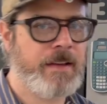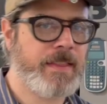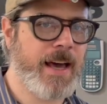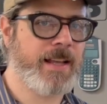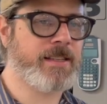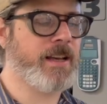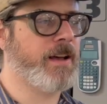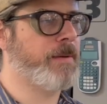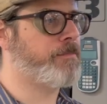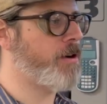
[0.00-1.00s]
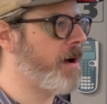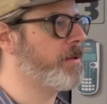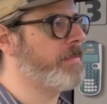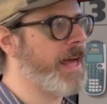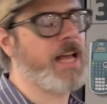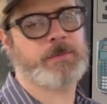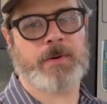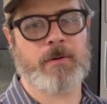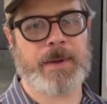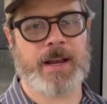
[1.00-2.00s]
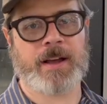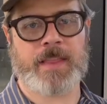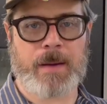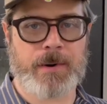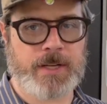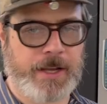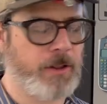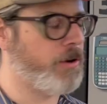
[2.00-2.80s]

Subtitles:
That is a problem that has been repeating on that particular